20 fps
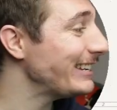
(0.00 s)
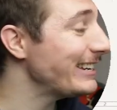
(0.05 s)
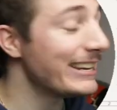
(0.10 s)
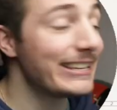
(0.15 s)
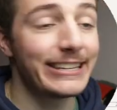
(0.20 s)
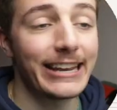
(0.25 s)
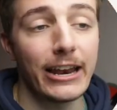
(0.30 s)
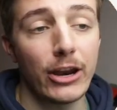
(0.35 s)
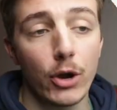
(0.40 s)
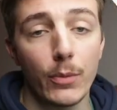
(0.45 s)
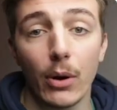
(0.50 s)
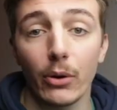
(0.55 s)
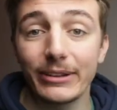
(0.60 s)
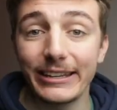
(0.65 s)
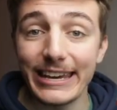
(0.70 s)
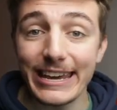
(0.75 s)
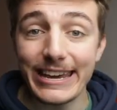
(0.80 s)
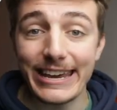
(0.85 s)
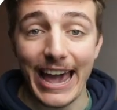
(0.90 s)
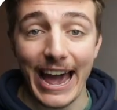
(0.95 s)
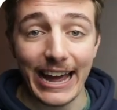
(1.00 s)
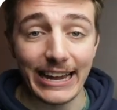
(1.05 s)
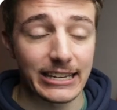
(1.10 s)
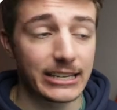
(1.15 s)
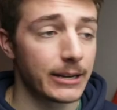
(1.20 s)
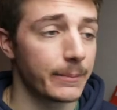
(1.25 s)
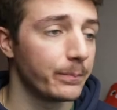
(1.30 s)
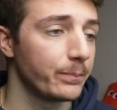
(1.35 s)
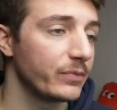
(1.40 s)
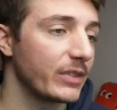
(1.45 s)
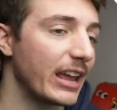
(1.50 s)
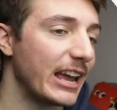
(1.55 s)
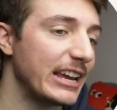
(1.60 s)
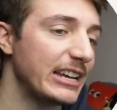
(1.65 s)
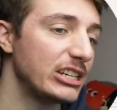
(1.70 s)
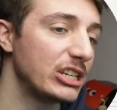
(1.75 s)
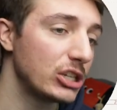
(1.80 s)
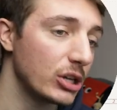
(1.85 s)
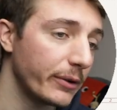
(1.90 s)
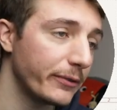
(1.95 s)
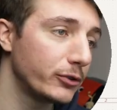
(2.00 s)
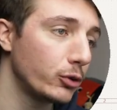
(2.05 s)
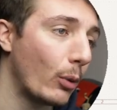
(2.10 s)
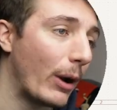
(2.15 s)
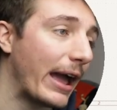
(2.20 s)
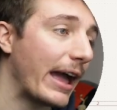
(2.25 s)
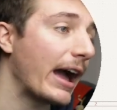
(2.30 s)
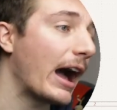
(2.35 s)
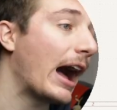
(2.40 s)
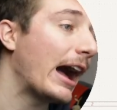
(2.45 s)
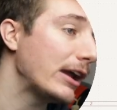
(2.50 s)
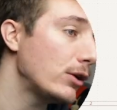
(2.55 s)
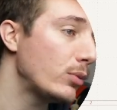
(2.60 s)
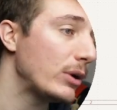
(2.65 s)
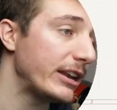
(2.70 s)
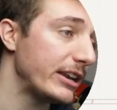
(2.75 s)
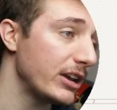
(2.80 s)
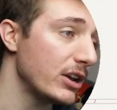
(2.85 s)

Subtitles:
did tell you about KiCad, a software I will